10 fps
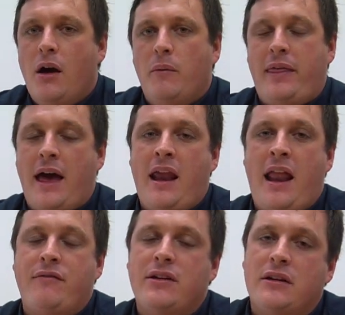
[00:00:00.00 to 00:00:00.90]
without
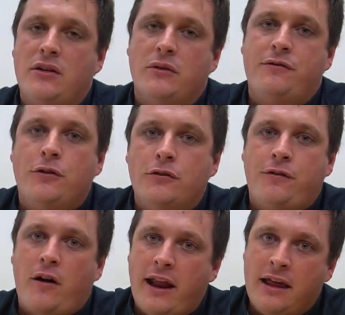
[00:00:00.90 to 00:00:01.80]
having to do a full
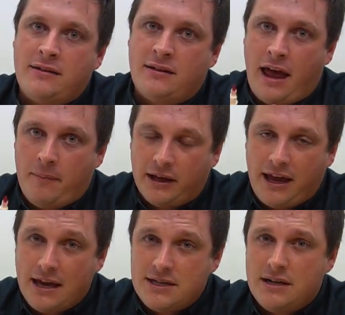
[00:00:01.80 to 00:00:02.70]
finance
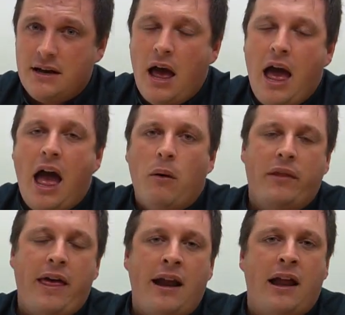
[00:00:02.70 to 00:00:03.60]
application, and
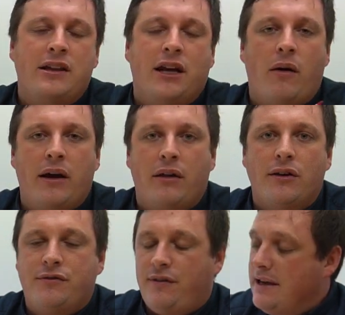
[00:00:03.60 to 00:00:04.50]
without undergoing
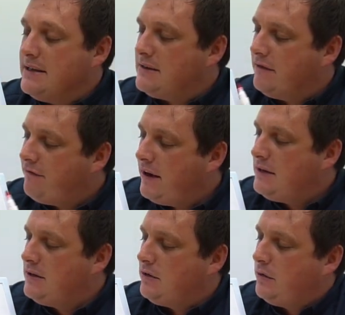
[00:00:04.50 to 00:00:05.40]
those fees. The fee
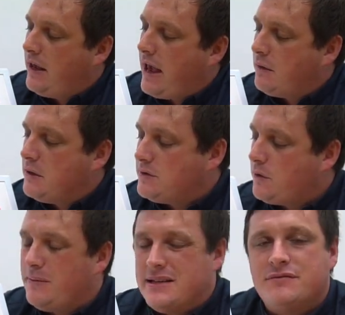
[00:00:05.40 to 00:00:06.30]
to do the equity
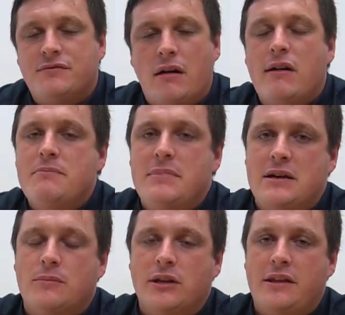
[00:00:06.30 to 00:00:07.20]
swap is very
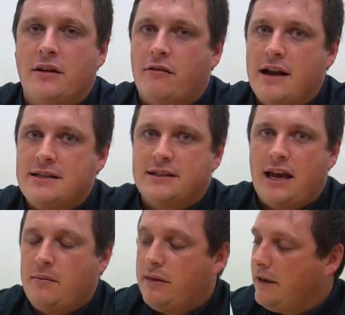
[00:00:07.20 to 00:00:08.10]
minimal in the grand
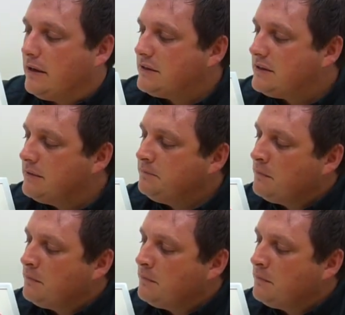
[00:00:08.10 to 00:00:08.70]
scheme of things.